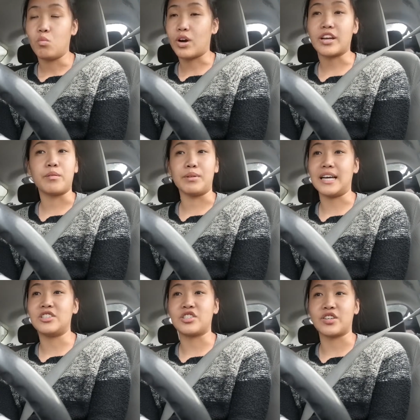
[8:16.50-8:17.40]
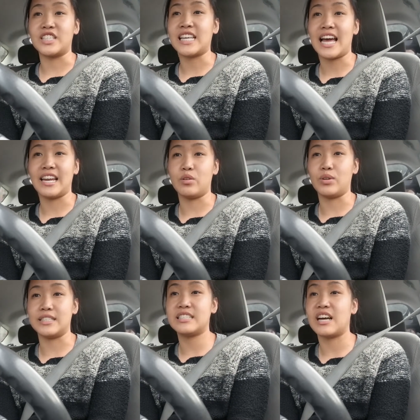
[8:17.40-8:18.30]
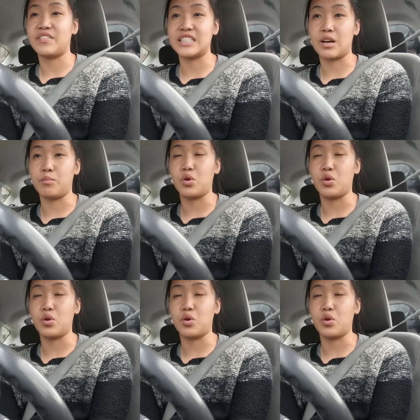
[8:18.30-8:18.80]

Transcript: where your blood sugar is headed when Steph is on